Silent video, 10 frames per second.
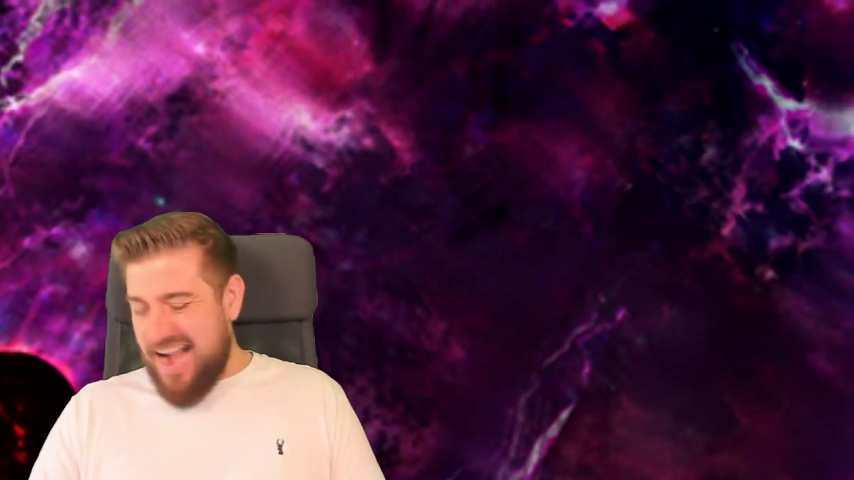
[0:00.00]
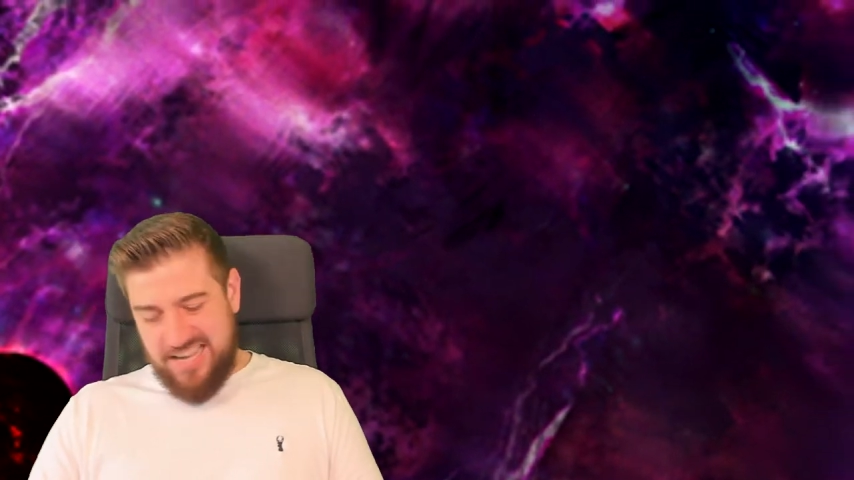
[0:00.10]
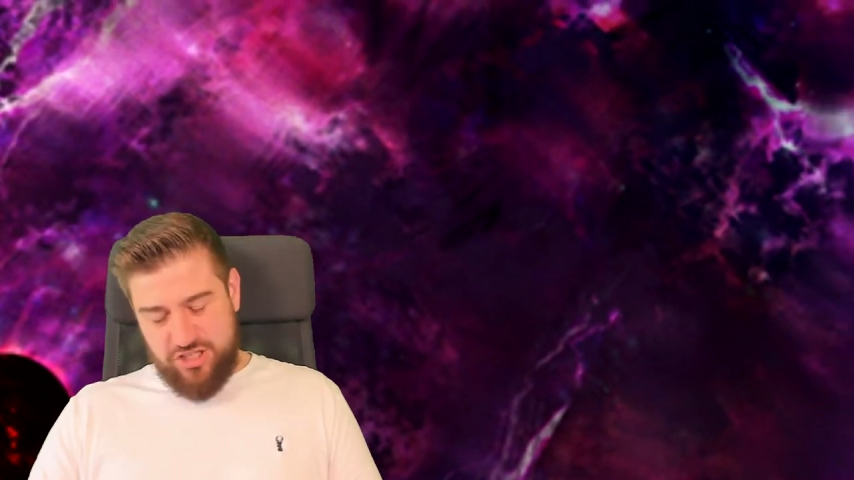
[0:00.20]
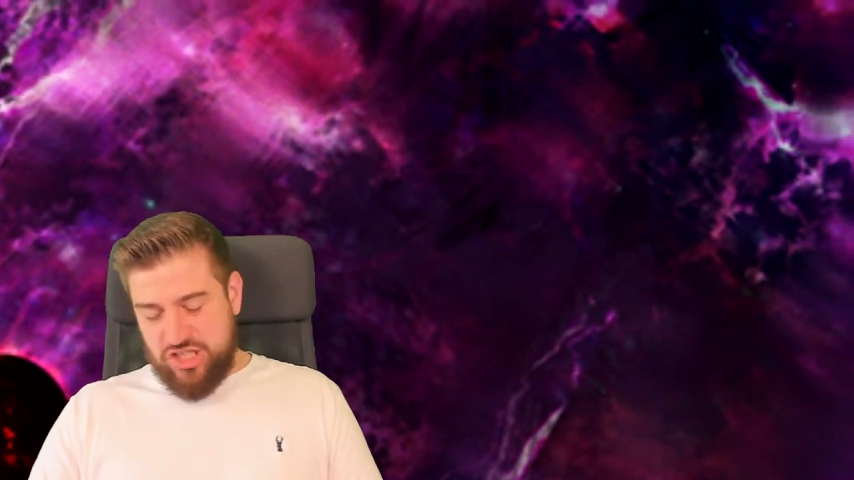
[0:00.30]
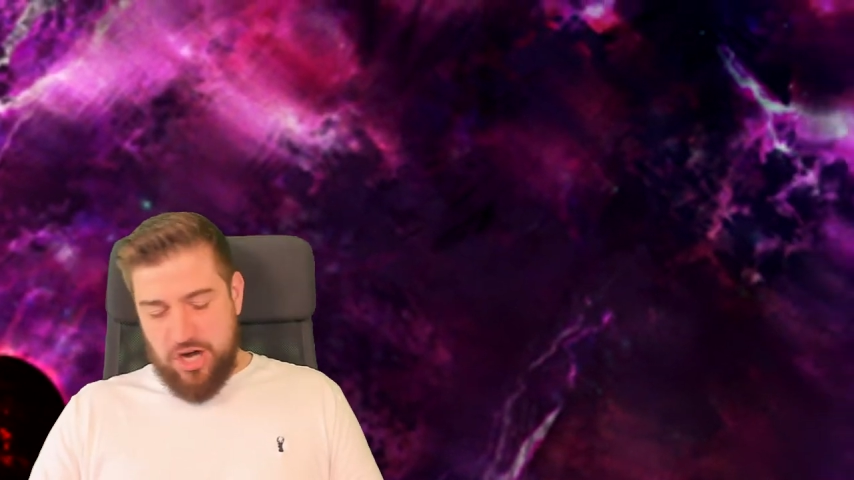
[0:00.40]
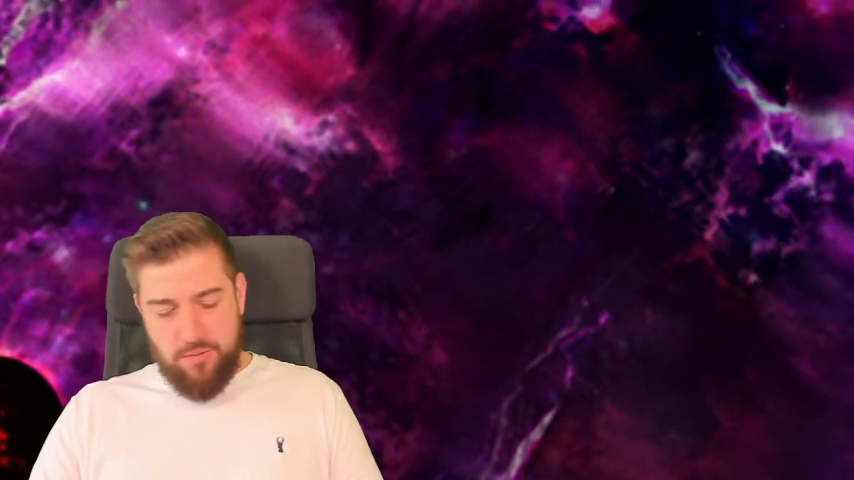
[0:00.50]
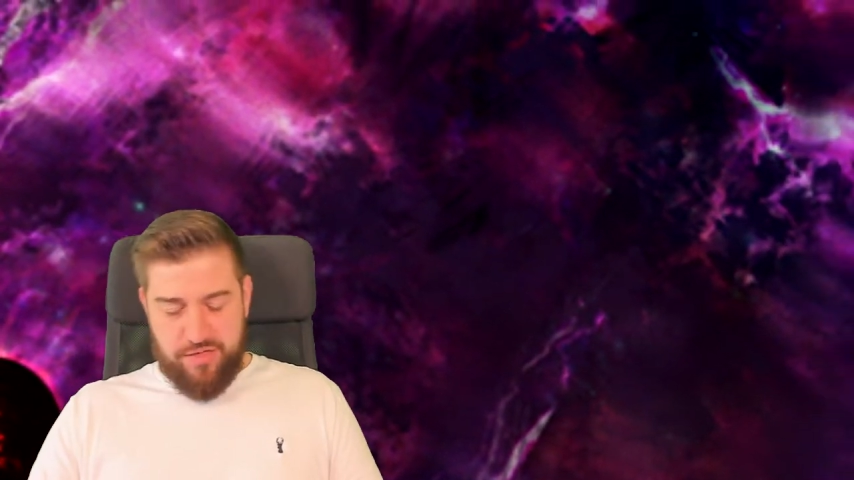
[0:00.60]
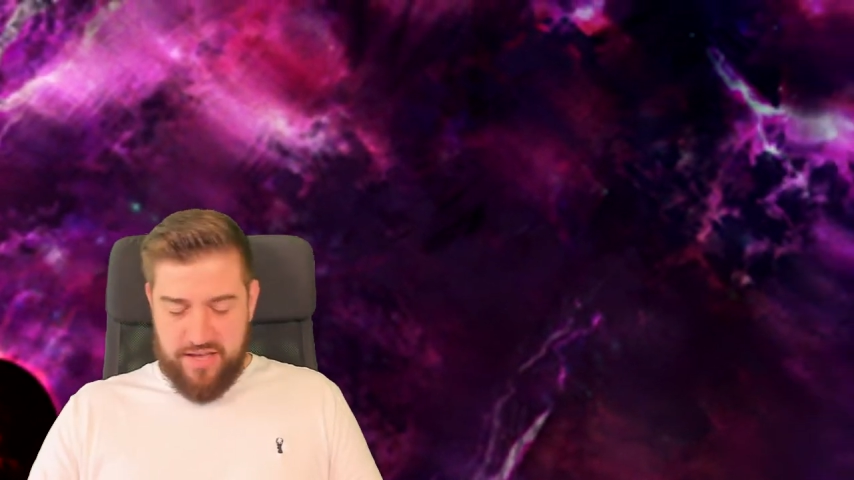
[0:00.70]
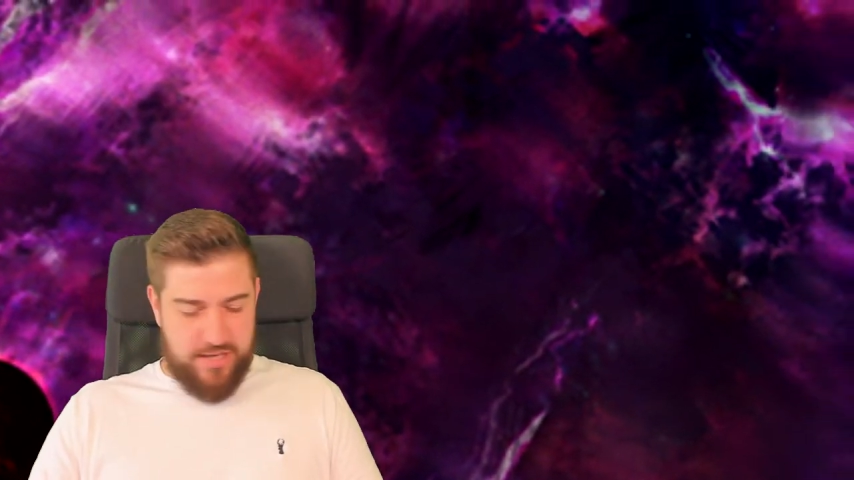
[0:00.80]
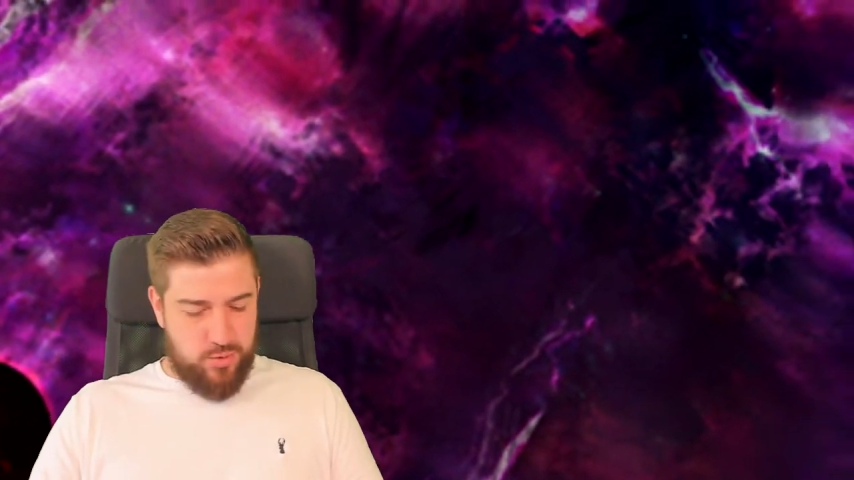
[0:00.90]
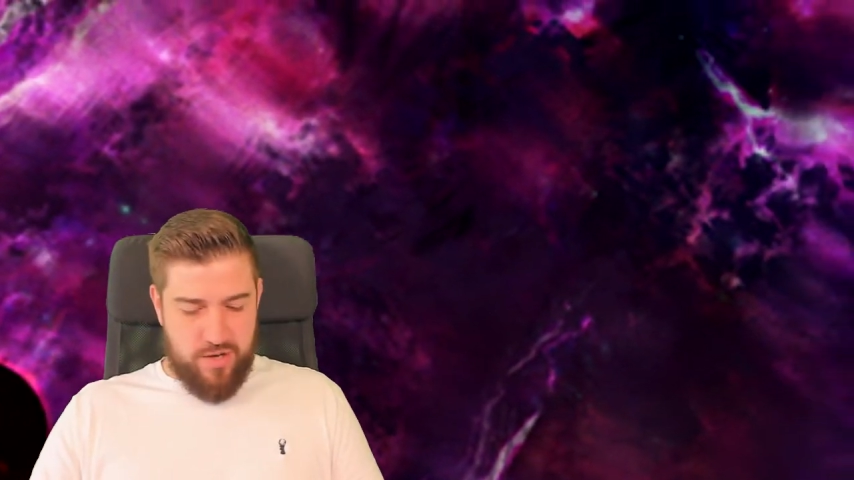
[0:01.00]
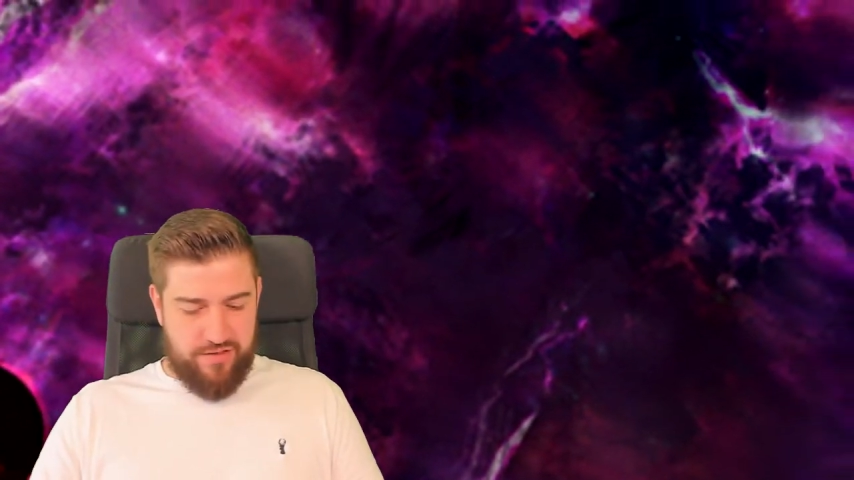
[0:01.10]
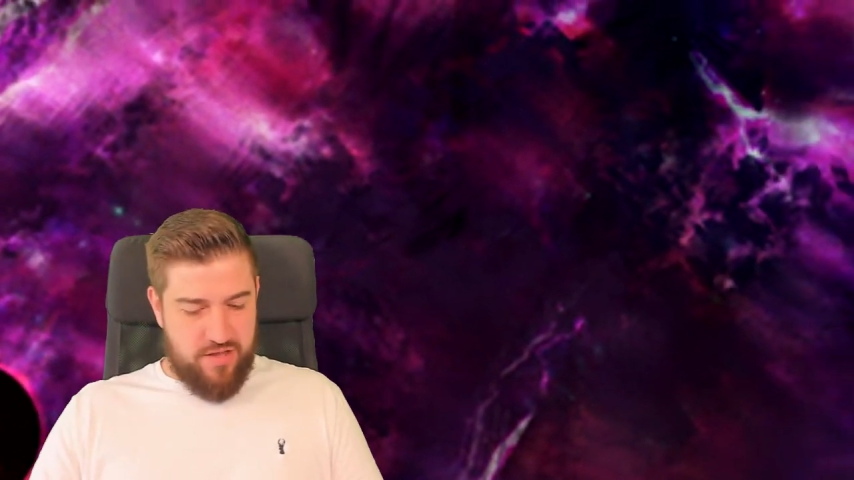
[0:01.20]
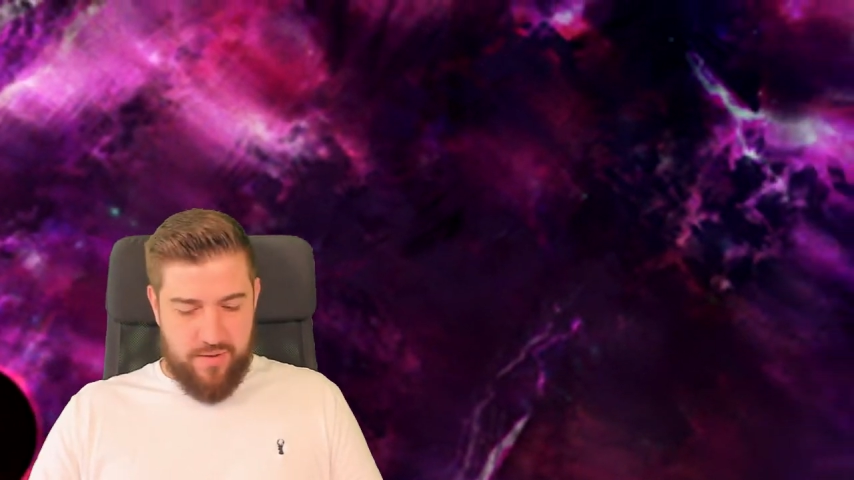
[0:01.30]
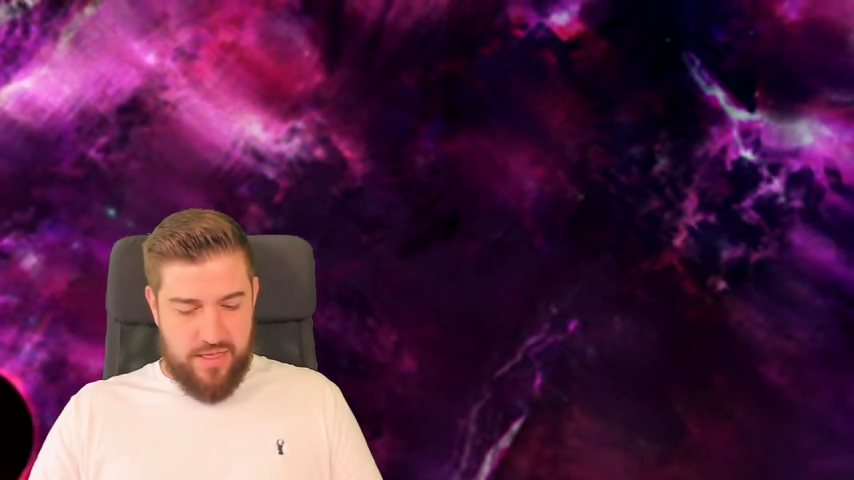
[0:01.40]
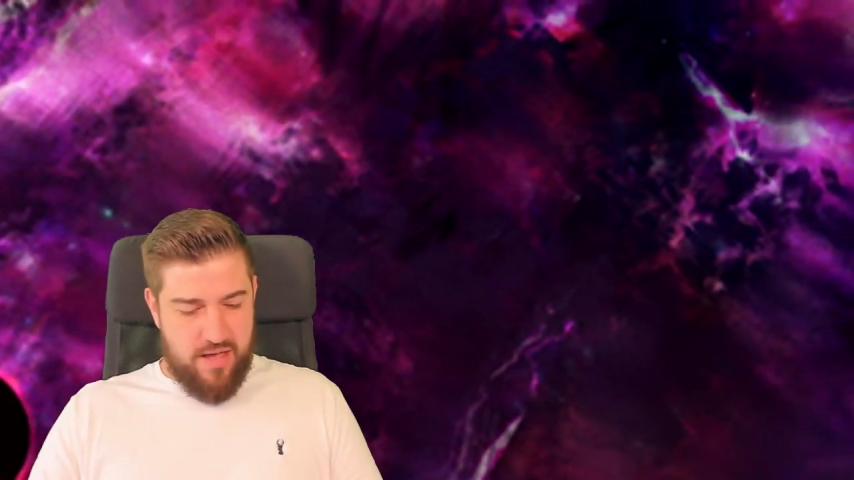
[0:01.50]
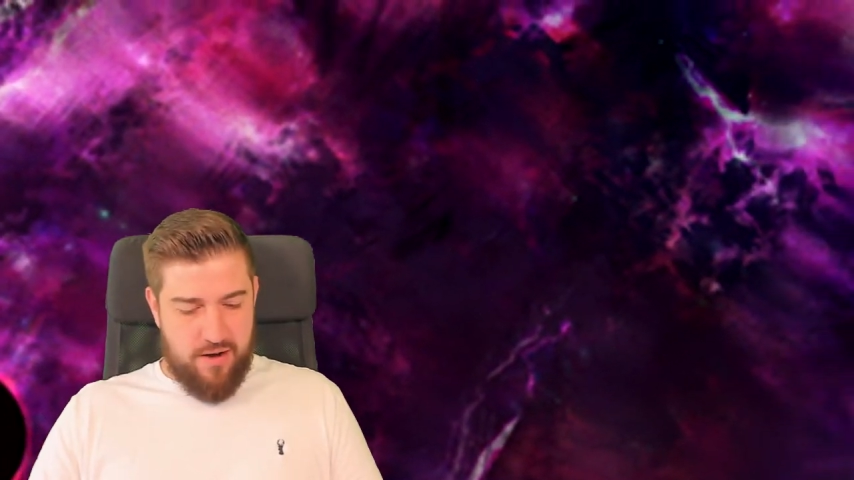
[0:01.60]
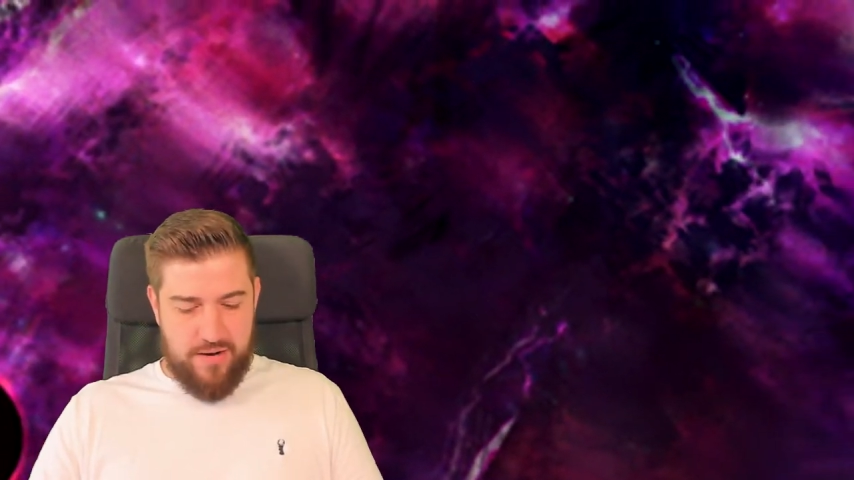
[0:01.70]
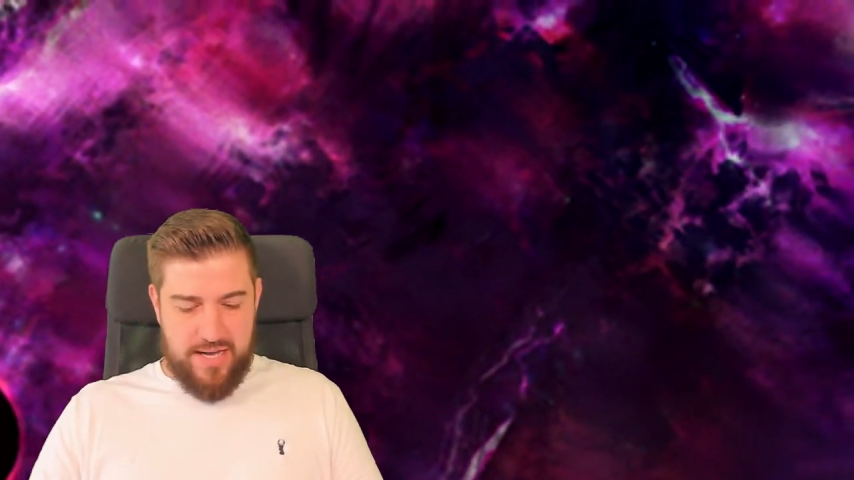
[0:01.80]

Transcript: I just don't think it's worth doing, though.